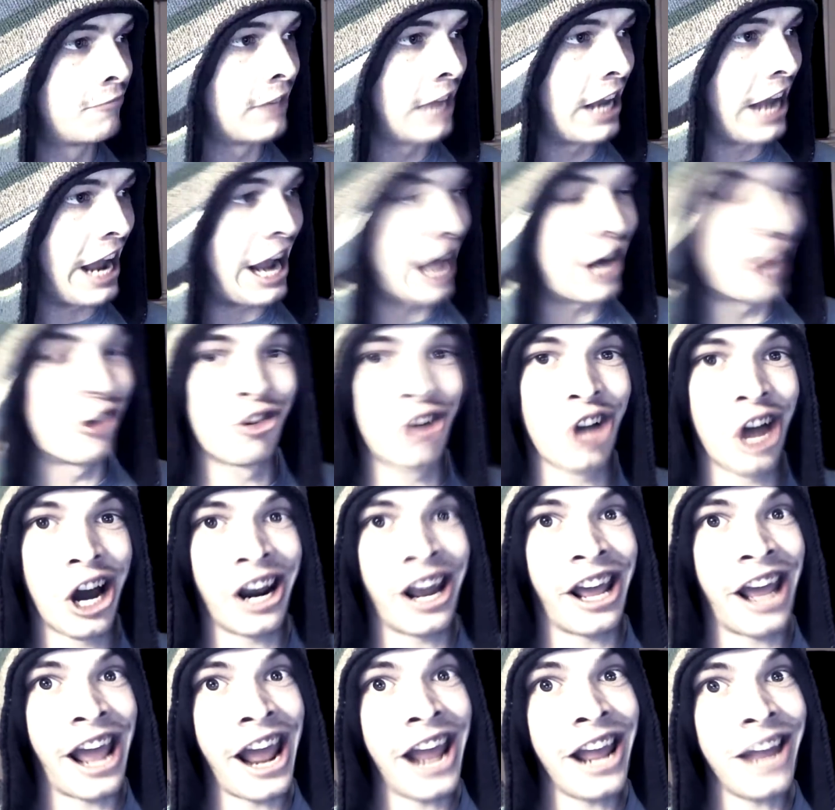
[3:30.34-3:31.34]
haters gonna
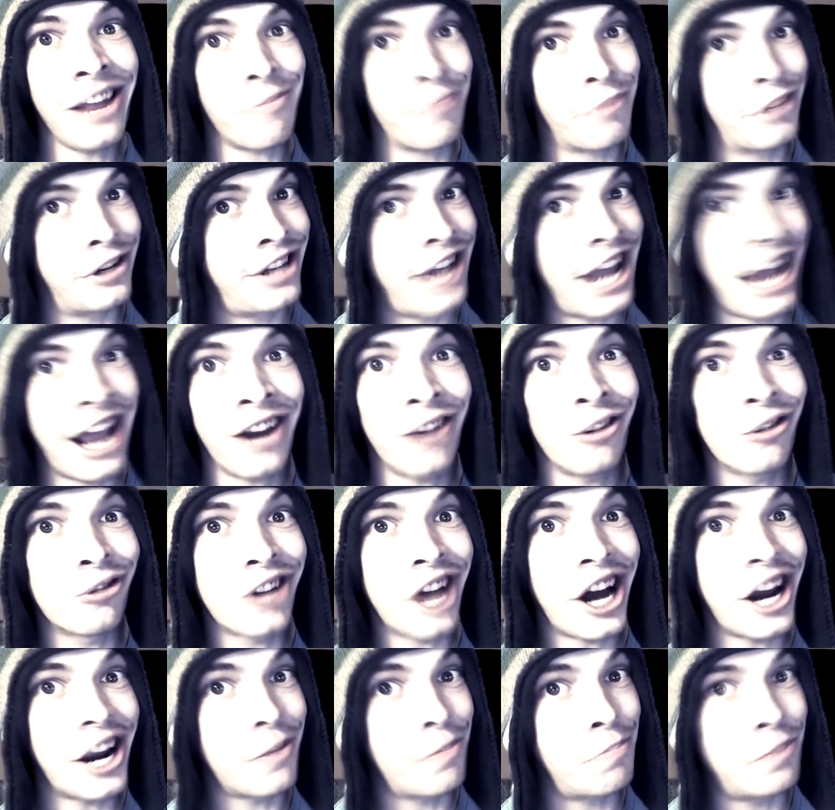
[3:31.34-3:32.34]
hate, potatoes
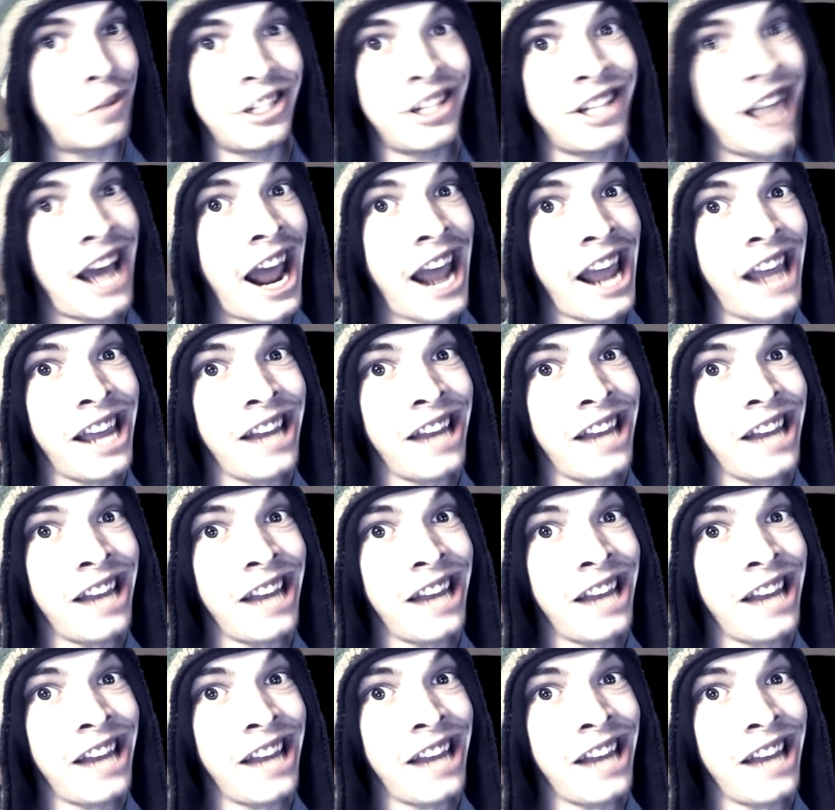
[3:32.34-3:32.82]
gonna potate,